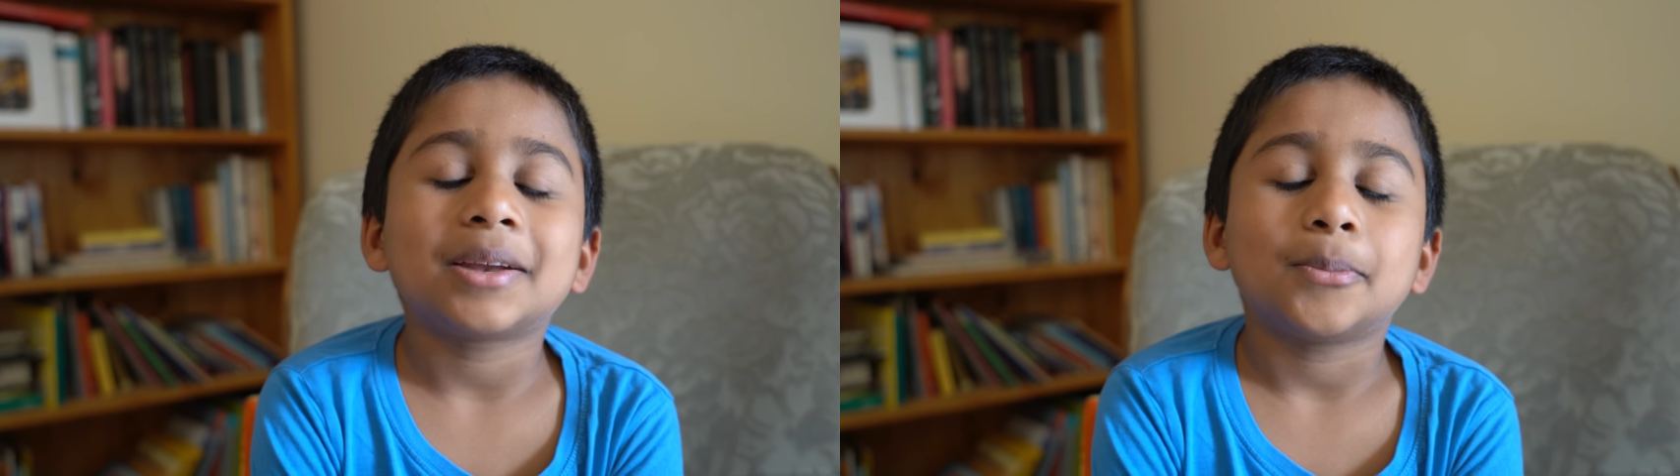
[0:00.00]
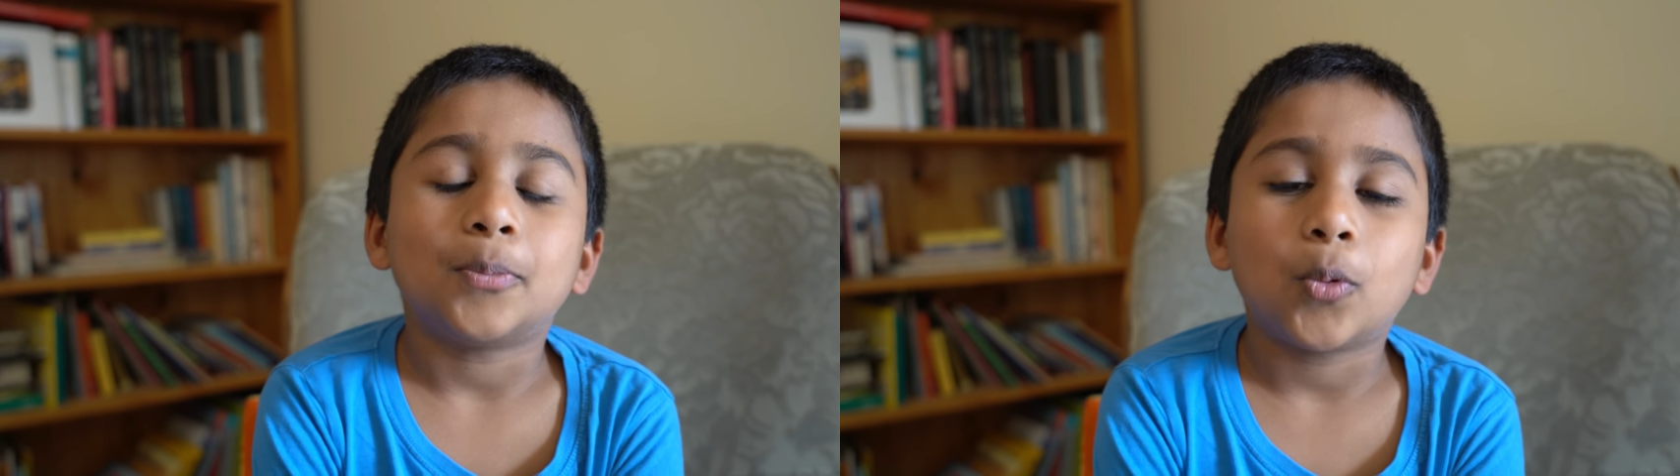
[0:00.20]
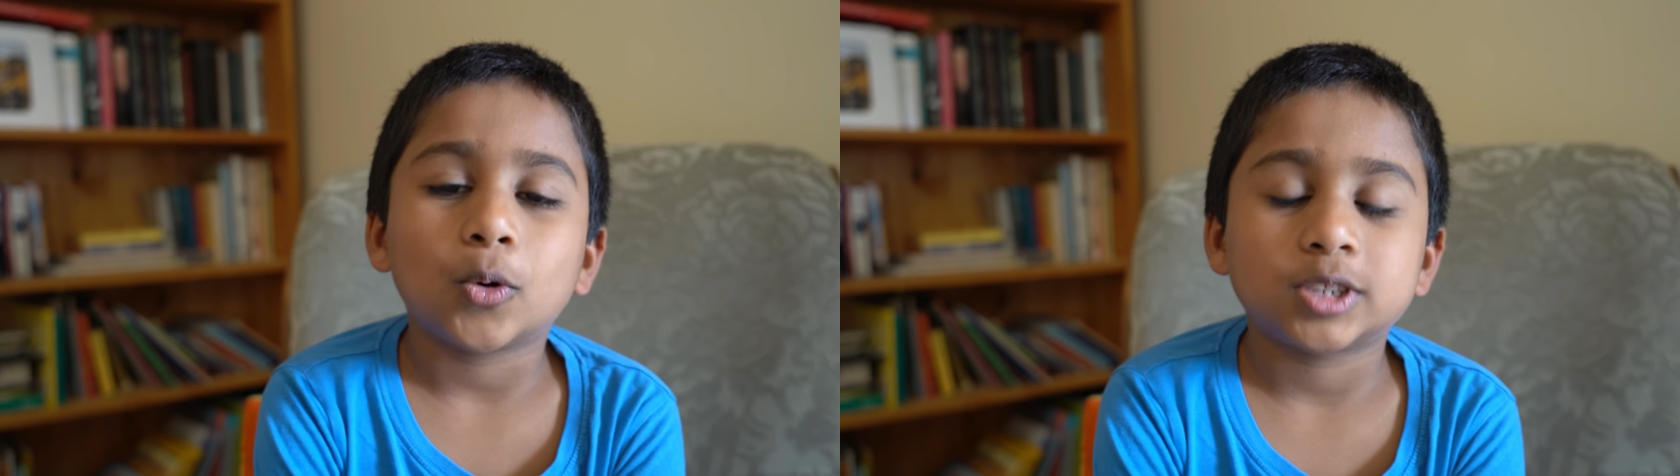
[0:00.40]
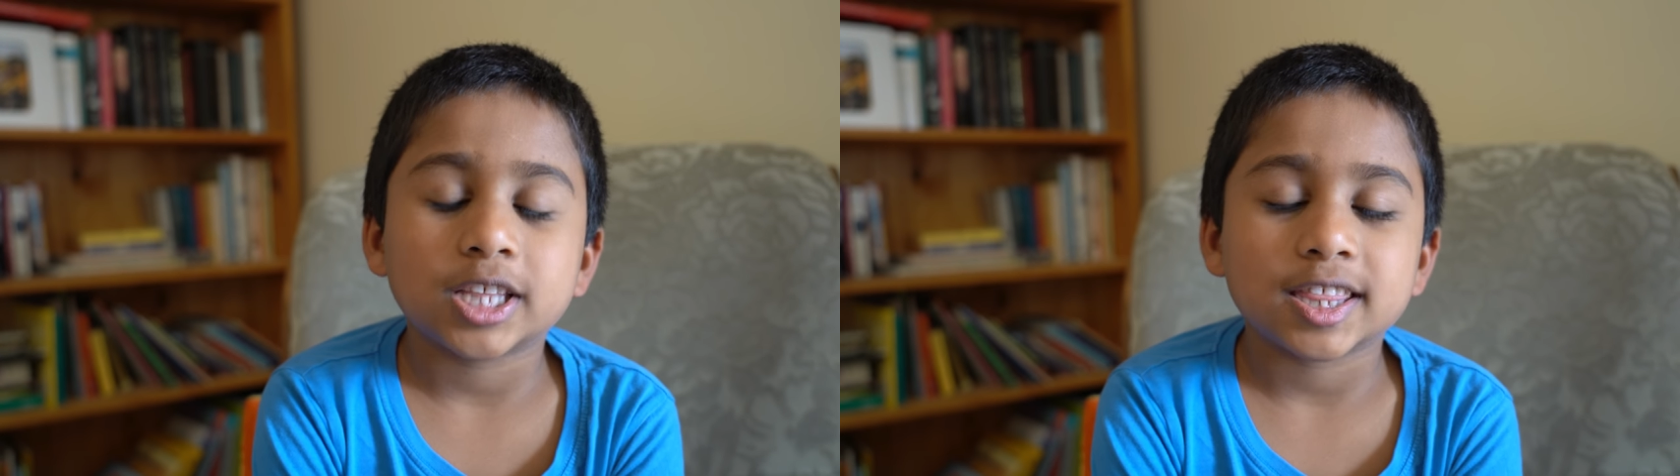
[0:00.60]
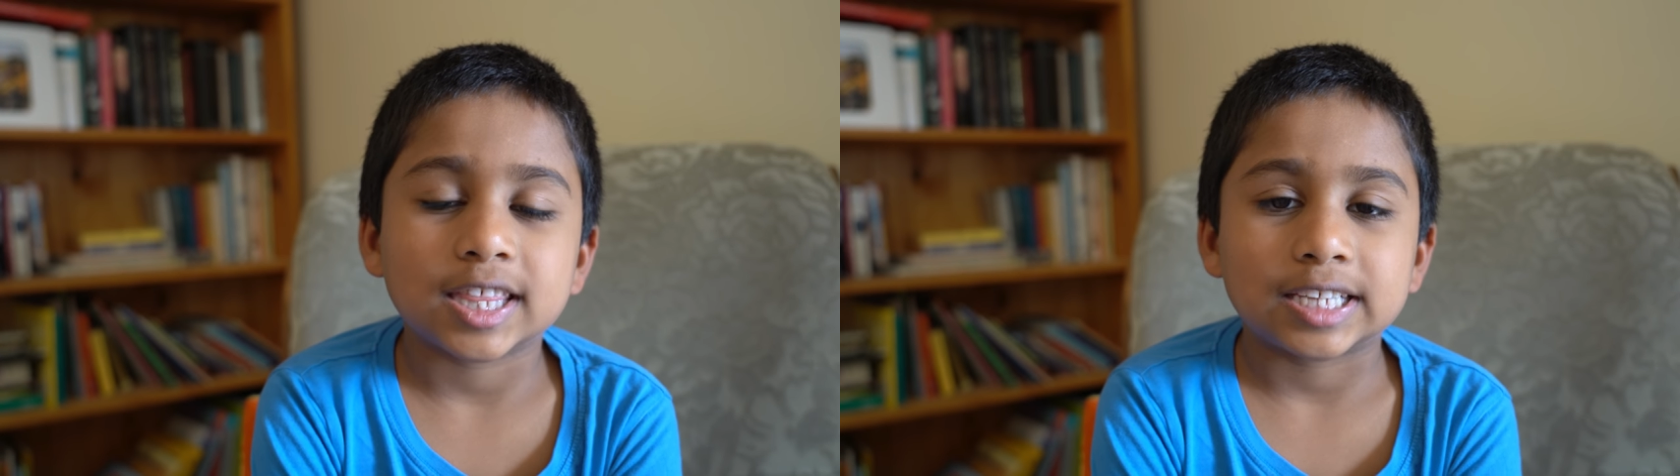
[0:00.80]

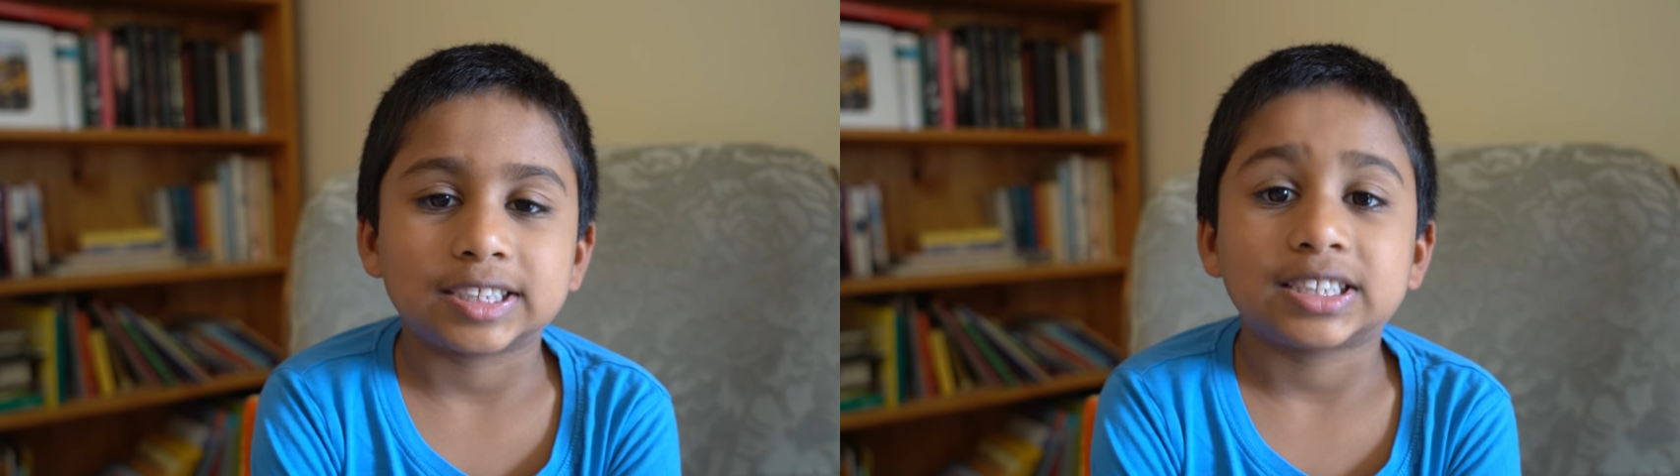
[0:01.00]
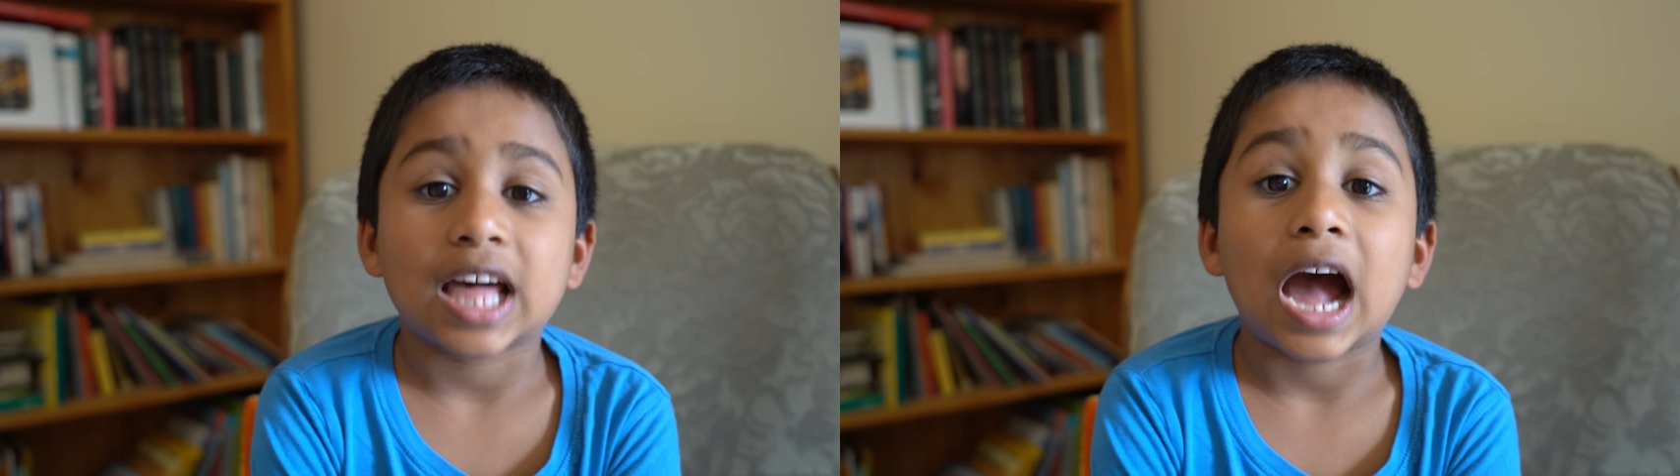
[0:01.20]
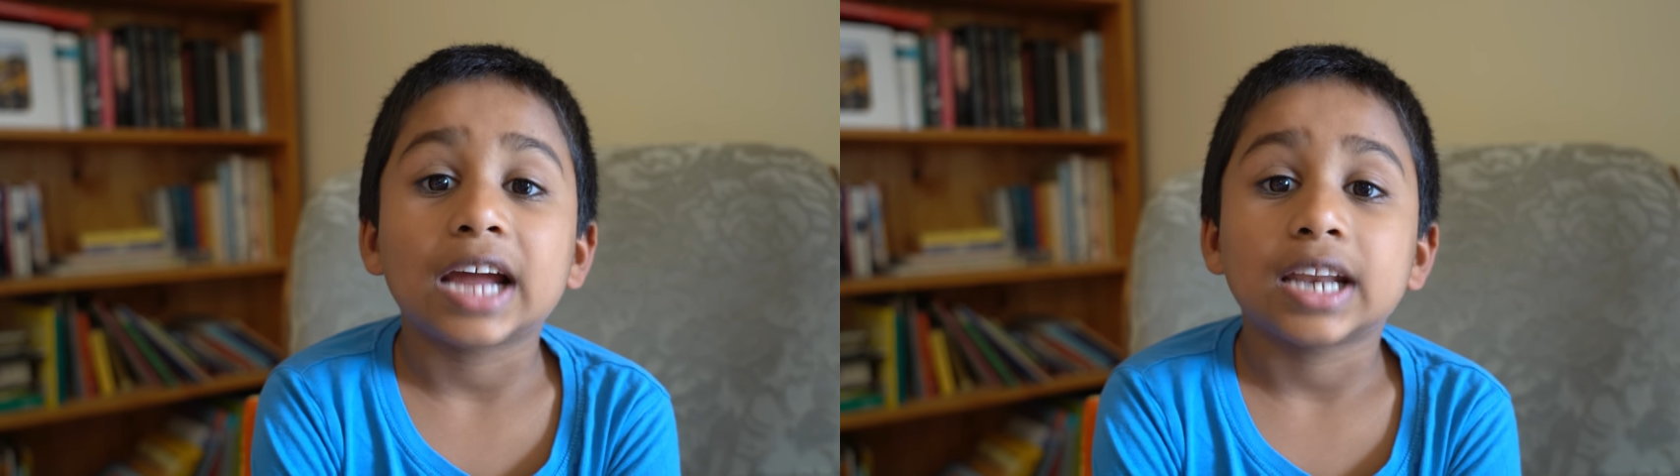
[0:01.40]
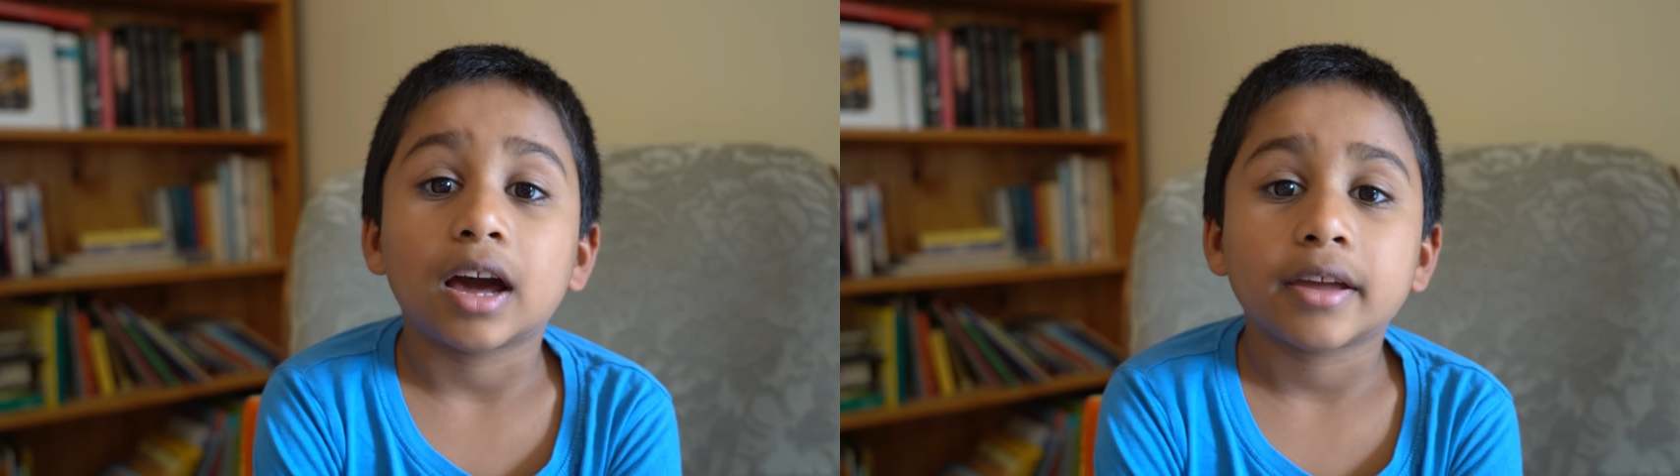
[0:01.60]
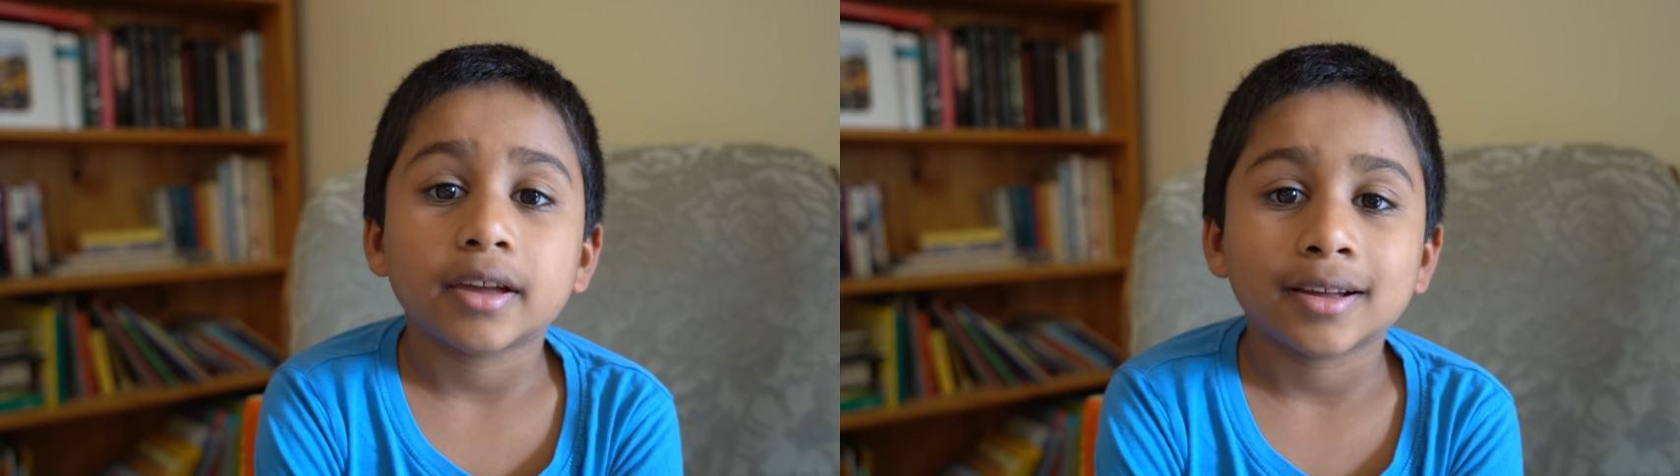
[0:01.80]
important things that I
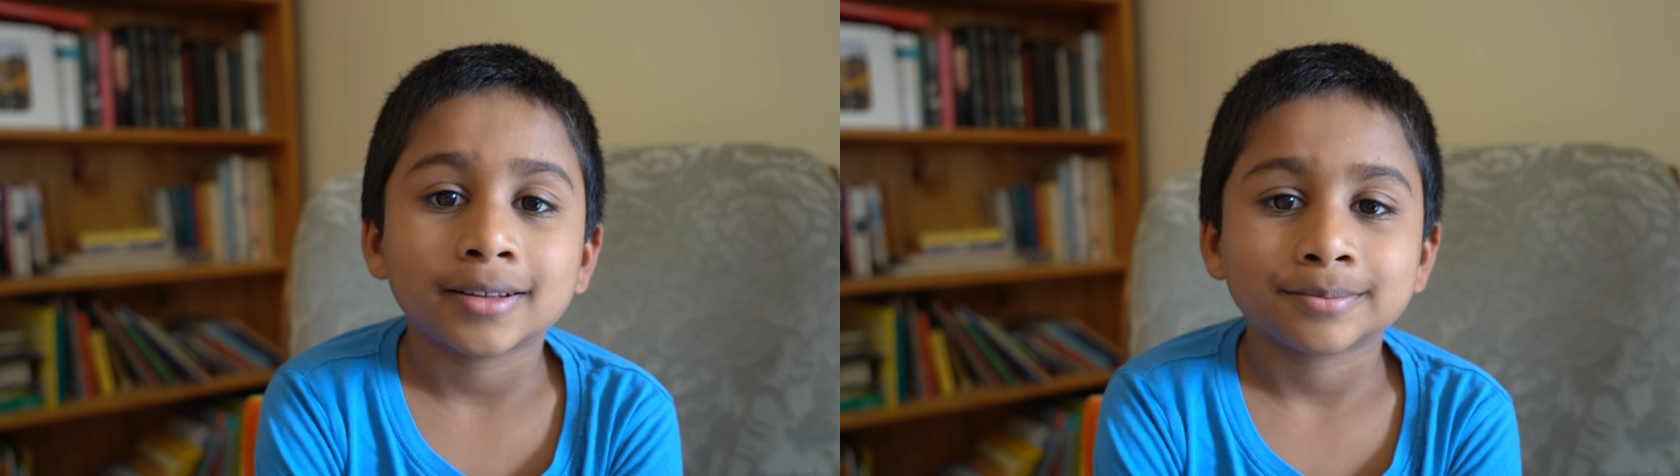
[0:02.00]
like.